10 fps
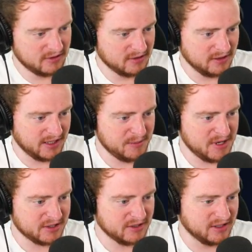Like,
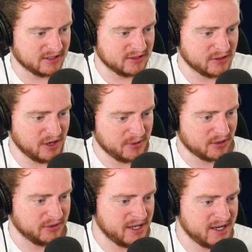imagine this. You're going
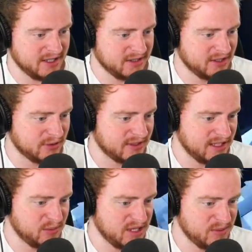on that and then you
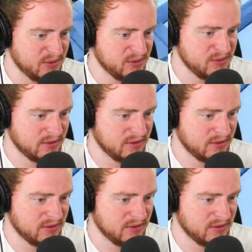see people...